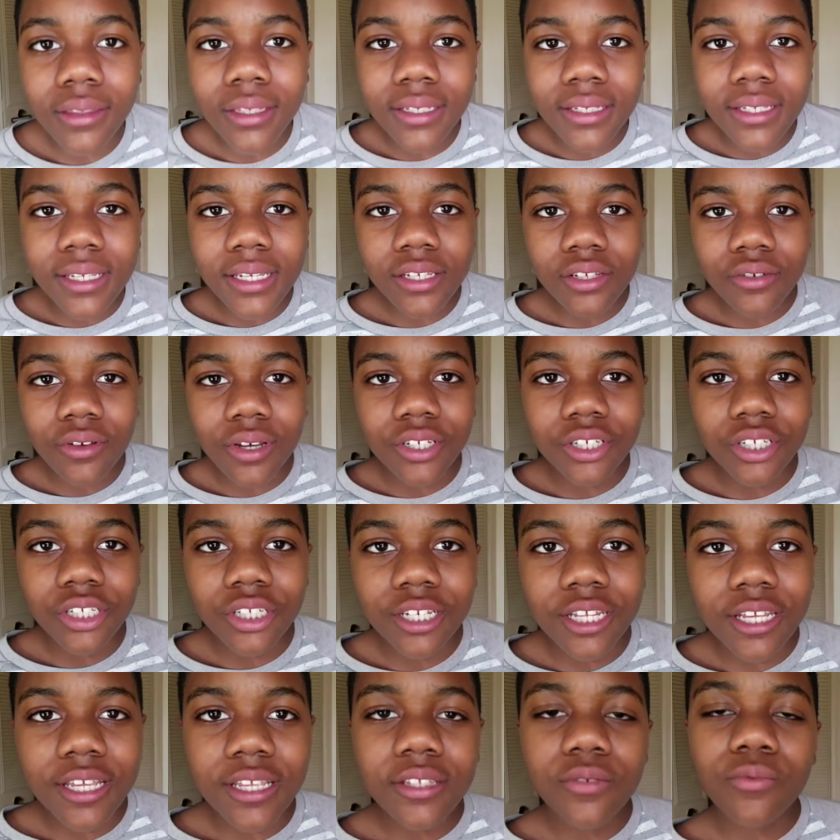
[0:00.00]
The sixth
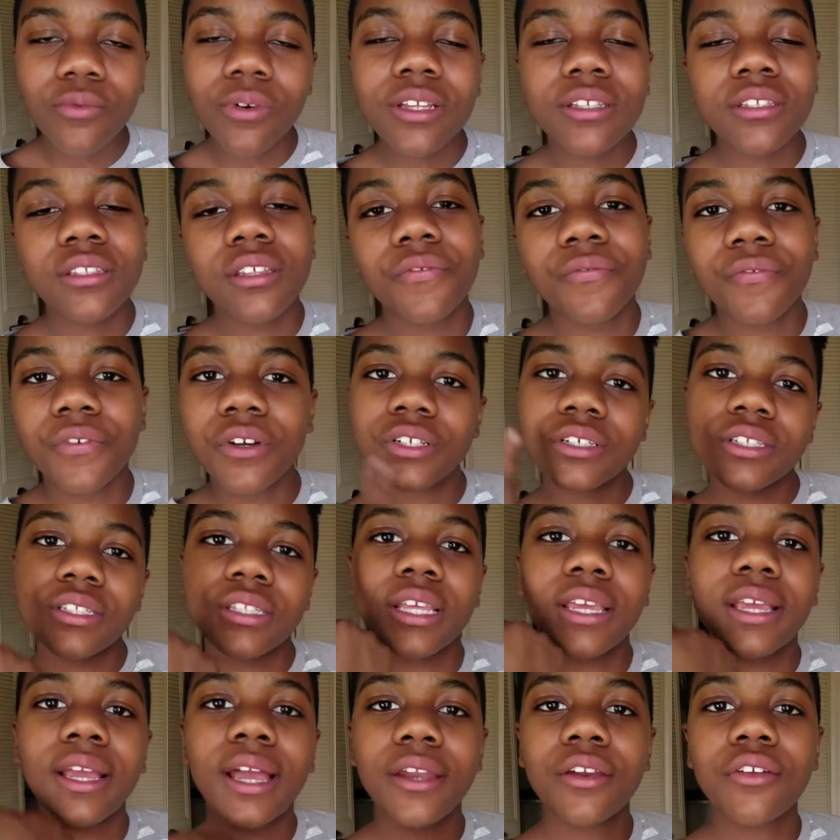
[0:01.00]
question is, what is the first
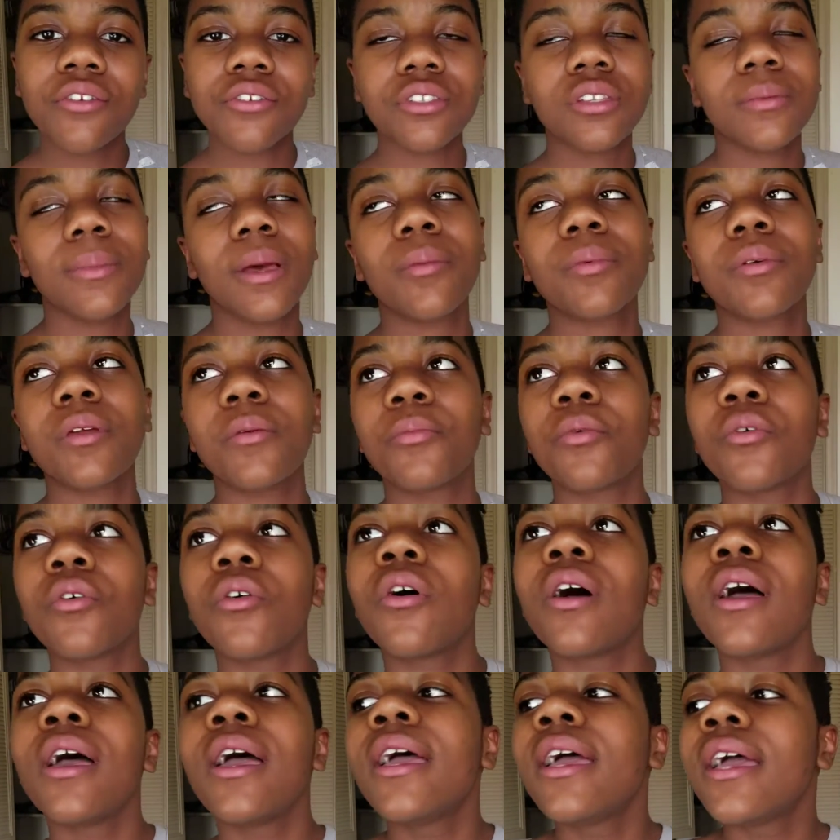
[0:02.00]
thing I notice about
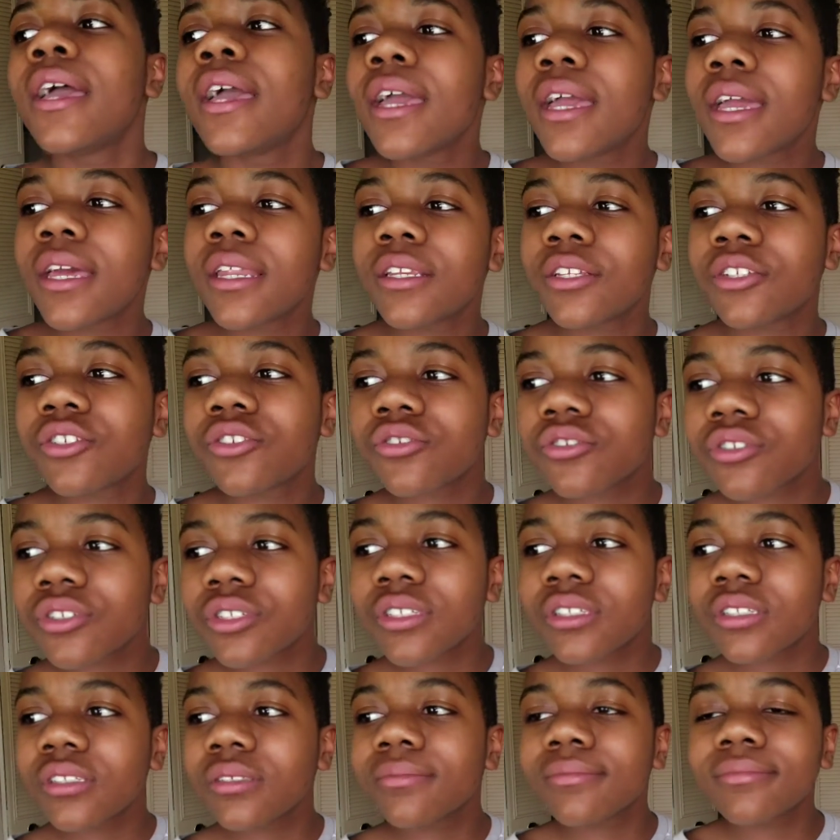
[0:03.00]
people? And it's
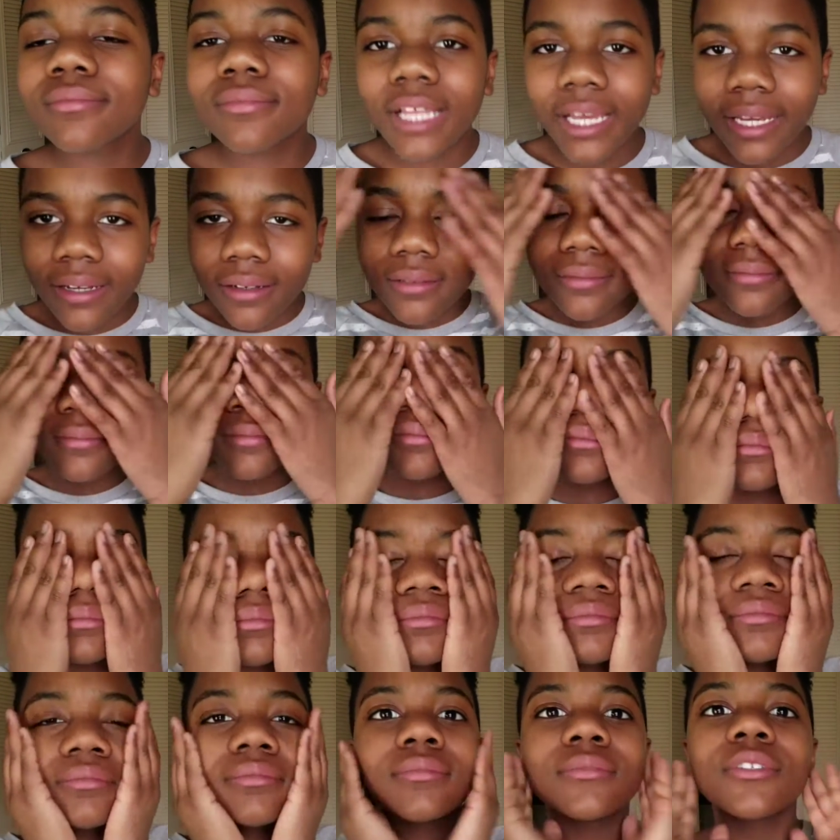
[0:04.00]
usually like
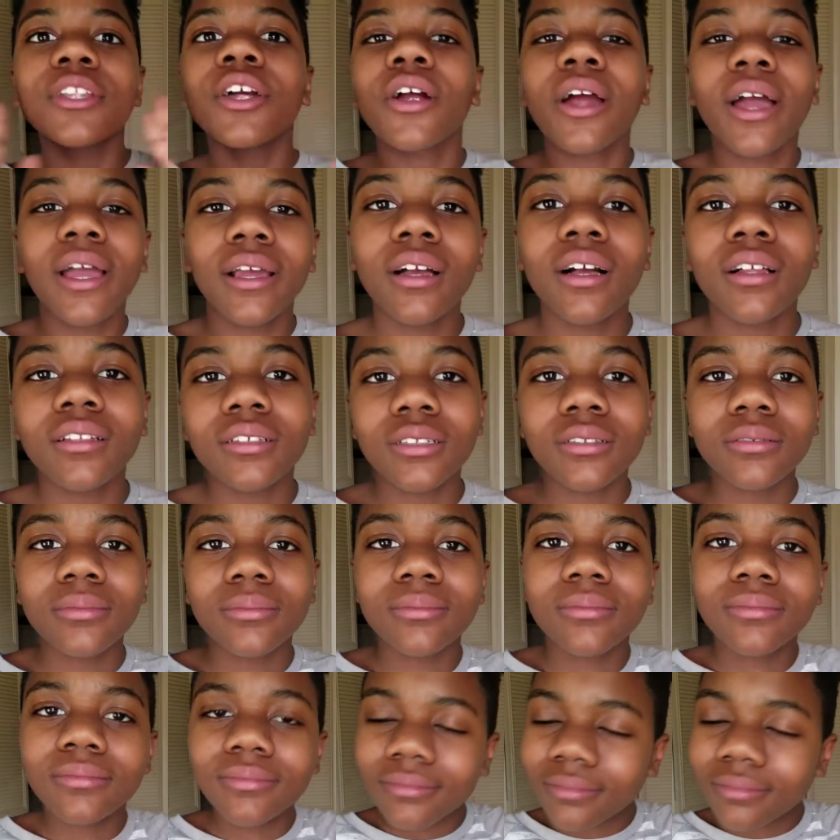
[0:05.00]
their eye color.